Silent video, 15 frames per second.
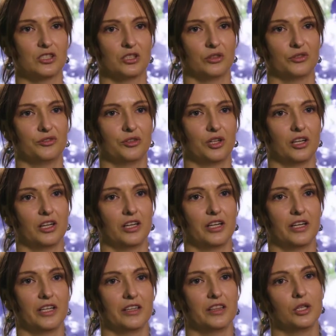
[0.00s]
so
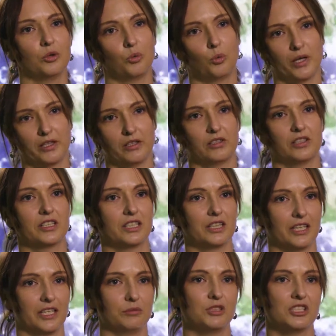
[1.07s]
far in the weather and
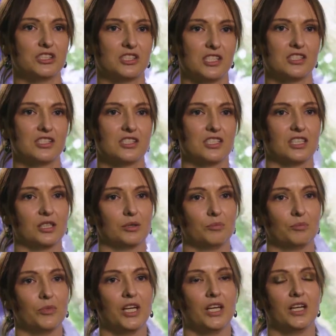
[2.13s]
climate
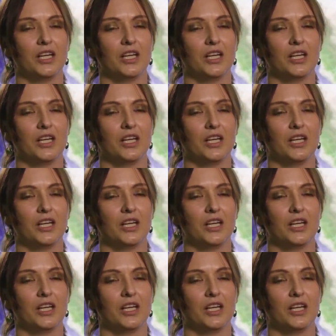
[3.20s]
system,